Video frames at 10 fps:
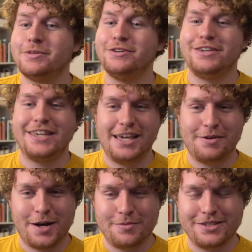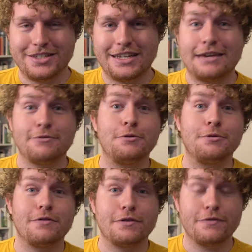so you can keep up to date for
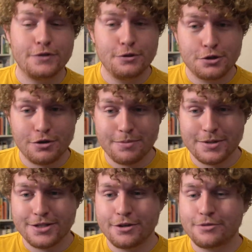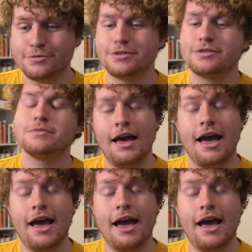all of the future episodes.